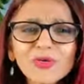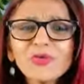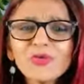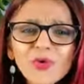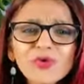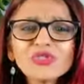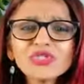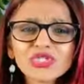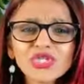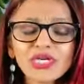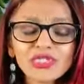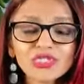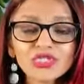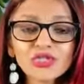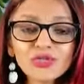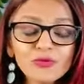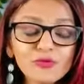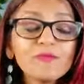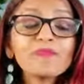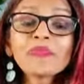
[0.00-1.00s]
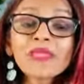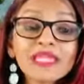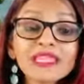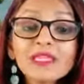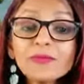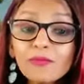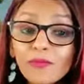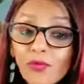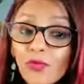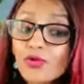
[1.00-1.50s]
who won't judge you,
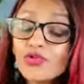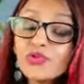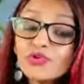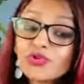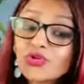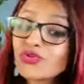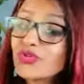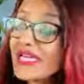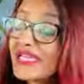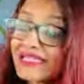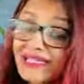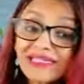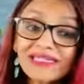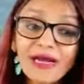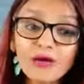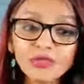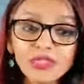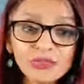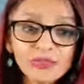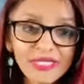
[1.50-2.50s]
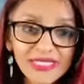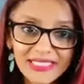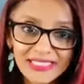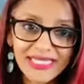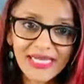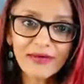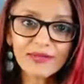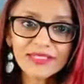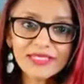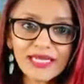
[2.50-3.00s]
the more you create
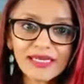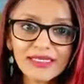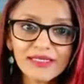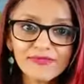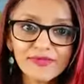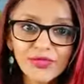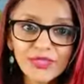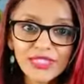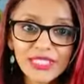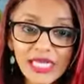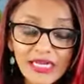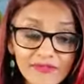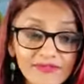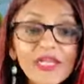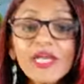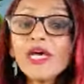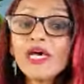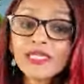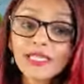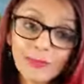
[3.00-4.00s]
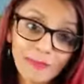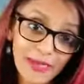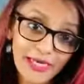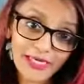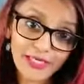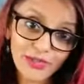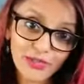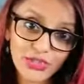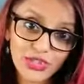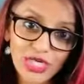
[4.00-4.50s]
accountability outside of yourself, the
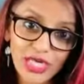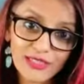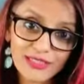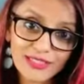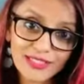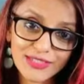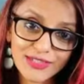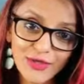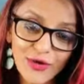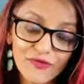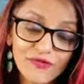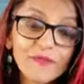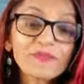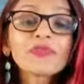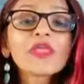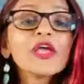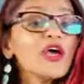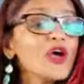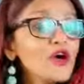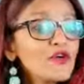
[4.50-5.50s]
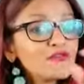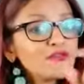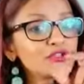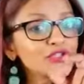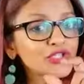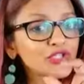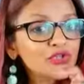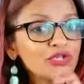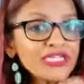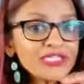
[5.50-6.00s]
better your chances of.
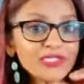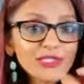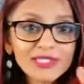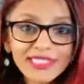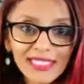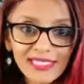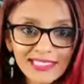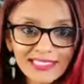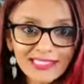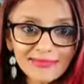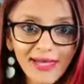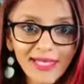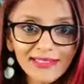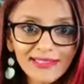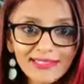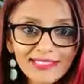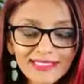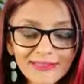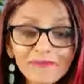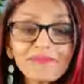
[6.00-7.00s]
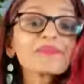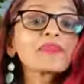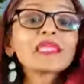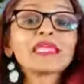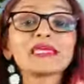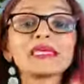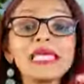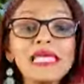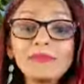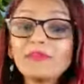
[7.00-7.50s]
For three to six months,
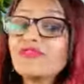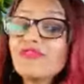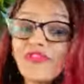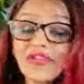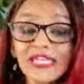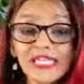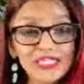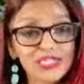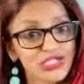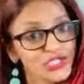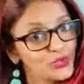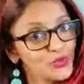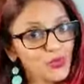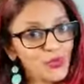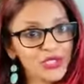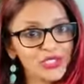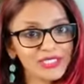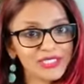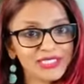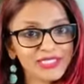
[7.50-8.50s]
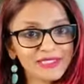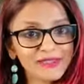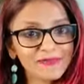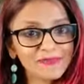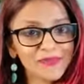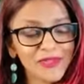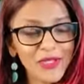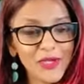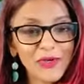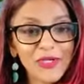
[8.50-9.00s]
gamification
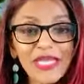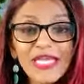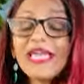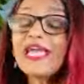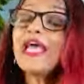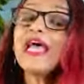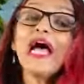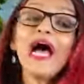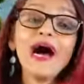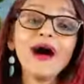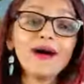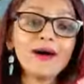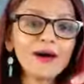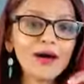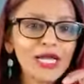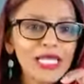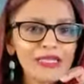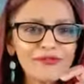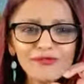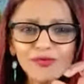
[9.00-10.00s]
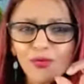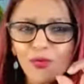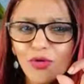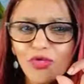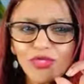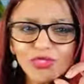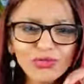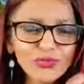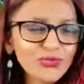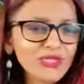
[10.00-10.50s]
works. Okay, uh, if you
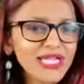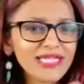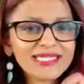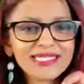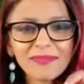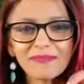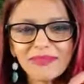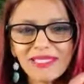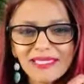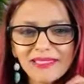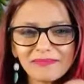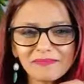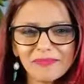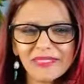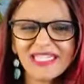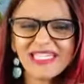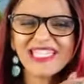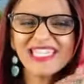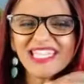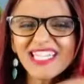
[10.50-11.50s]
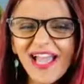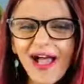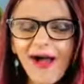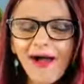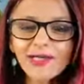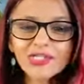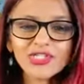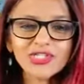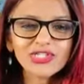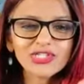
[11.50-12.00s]
want to do like something little
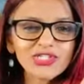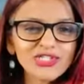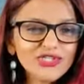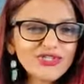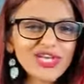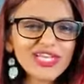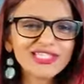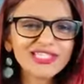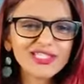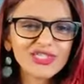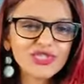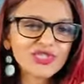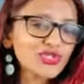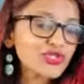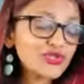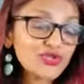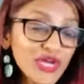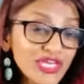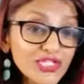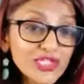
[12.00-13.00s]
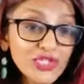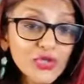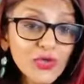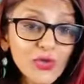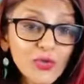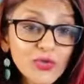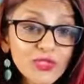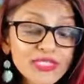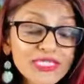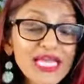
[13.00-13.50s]
harsher, stress, stretch
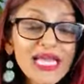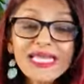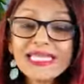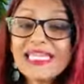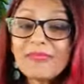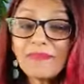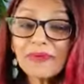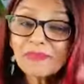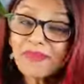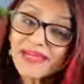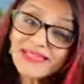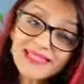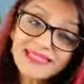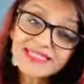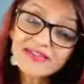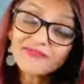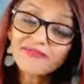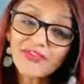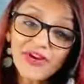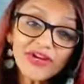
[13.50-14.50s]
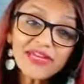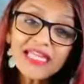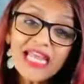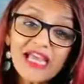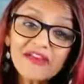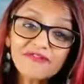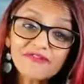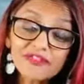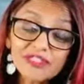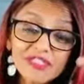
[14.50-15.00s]
goals, keep in mind these are
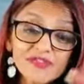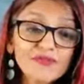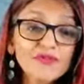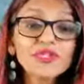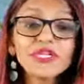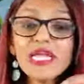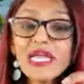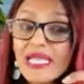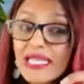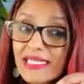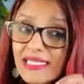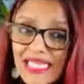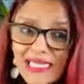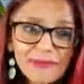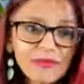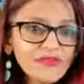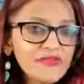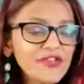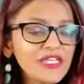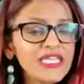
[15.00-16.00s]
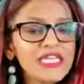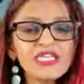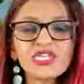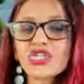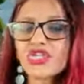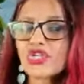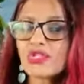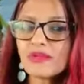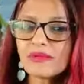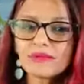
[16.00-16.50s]
very effortful.
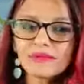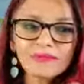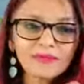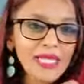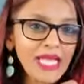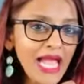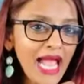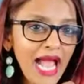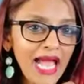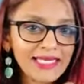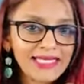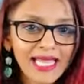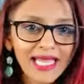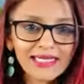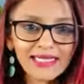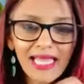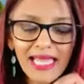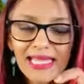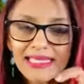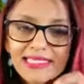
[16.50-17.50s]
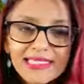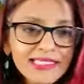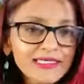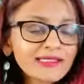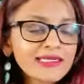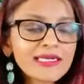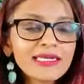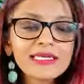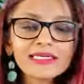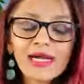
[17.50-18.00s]
Gamification and, and
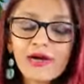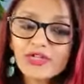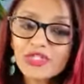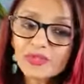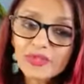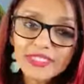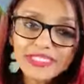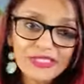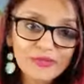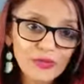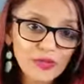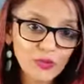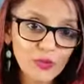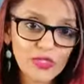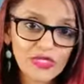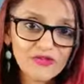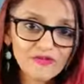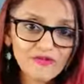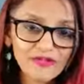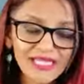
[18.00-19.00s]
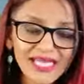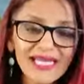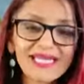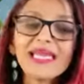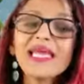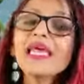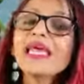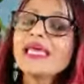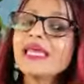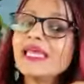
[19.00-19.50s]
external accountability will work for that.